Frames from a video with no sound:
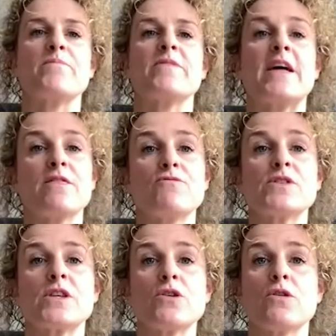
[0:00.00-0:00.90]
Then there
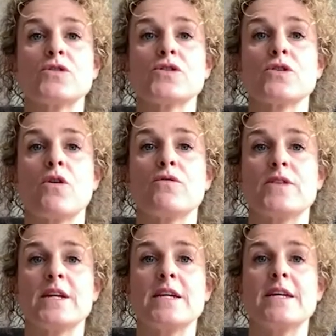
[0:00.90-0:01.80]
is the cost of
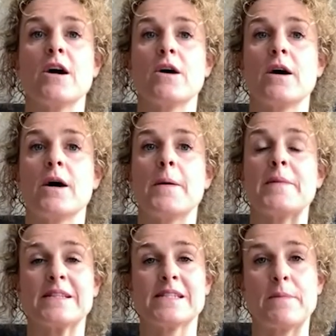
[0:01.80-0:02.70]
the
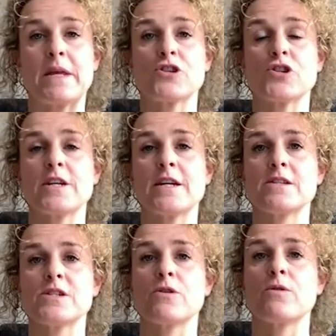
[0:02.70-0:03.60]
insemination
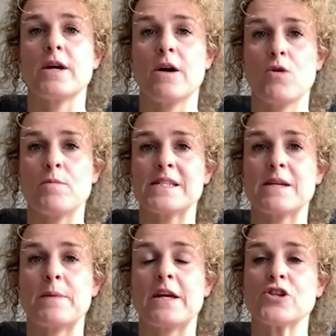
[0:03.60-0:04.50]
kits. So home
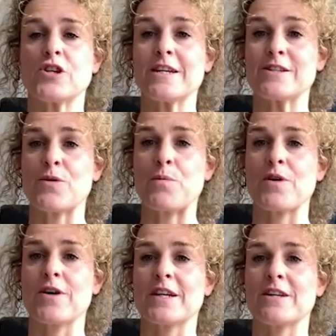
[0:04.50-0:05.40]
insemination kits on
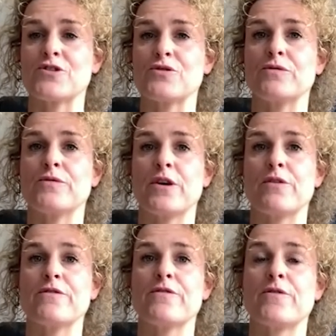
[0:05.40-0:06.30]
Pride Angel
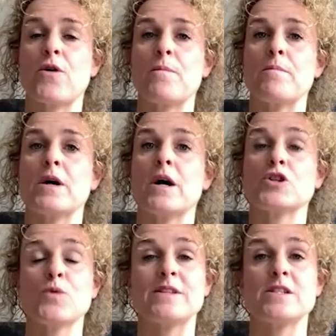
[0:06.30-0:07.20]
vary from
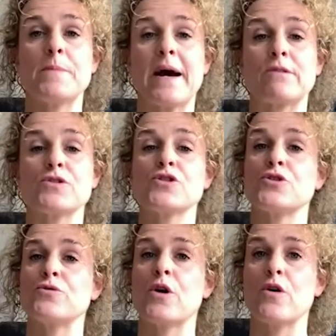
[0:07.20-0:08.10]
£20
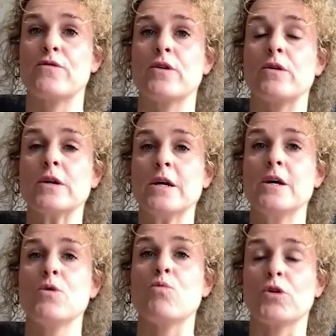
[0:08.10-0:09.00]
to over
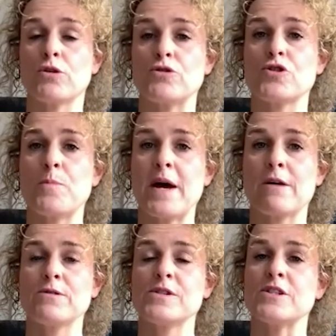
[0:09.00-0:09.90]

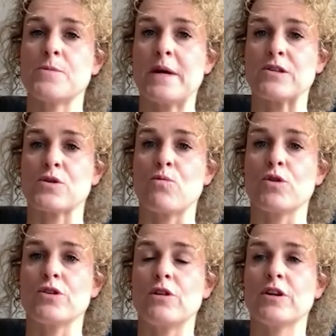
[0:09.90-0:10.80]
£100. It depends on
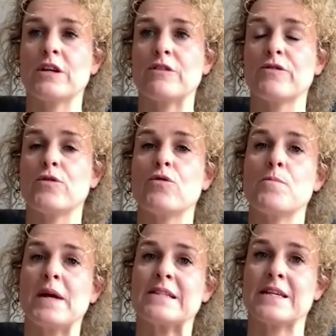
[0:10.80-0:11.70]
what you're looking for. A
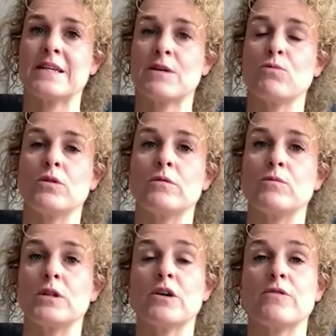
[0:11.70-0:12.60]
basic kit will
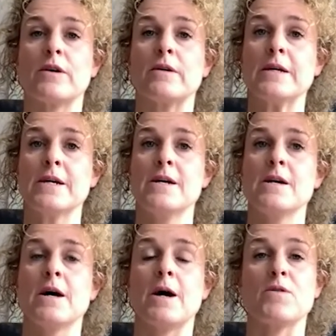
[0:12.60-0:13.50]
cover
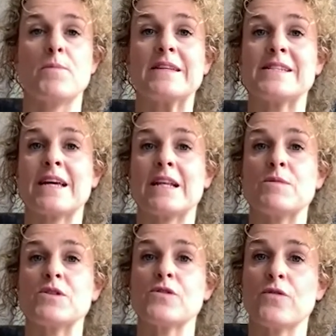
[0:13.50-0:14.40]
the basic
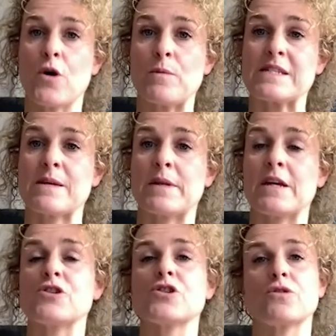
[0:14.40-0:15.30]
elements of home
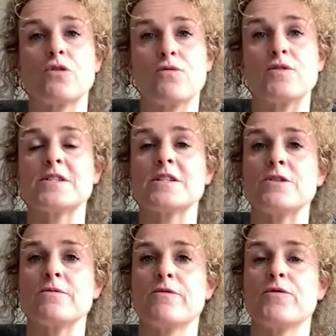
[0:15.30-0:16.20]
insemination.
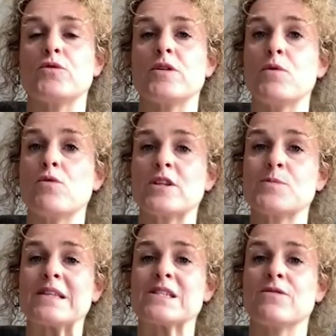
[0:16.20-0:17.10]
Obviously, for the more
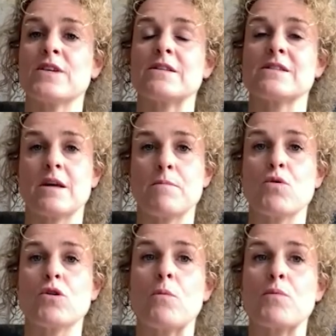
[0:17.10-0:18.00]
expensive kits, they're
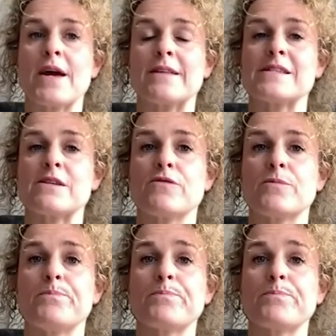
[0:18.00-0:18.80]
more comprehensive.